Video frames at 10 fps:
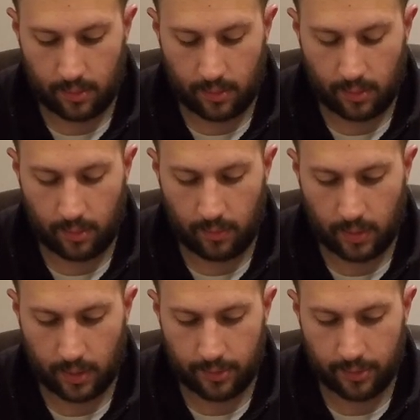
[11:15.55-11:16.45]

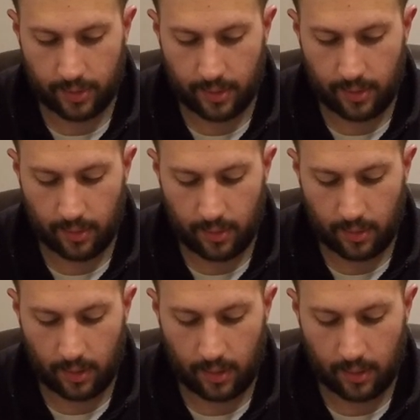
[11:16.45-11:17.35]

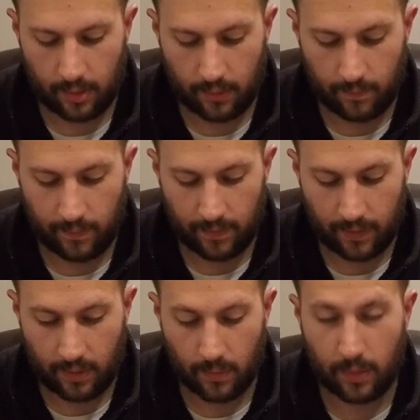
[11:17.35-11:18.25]

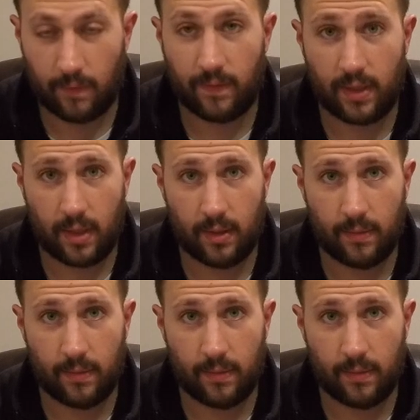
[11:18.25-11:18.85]
251 feet,